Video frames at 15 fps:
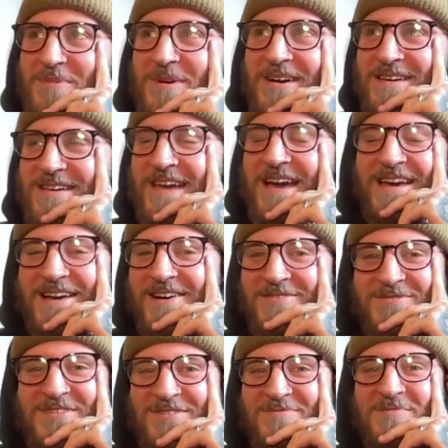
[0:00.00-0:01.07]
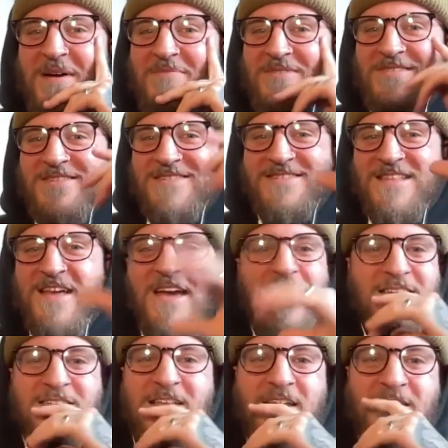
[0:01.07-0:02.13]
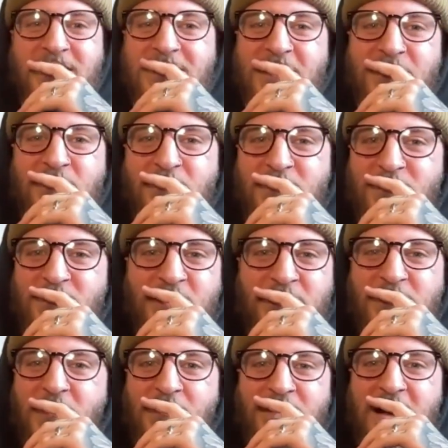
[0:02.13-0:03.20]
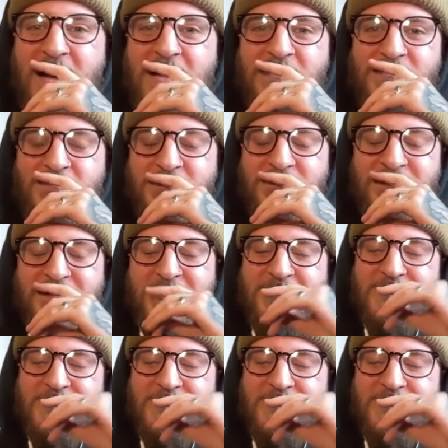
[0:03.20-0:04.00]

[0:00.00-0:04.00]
But yeah, I was just remember just standing in that room with all those hot candles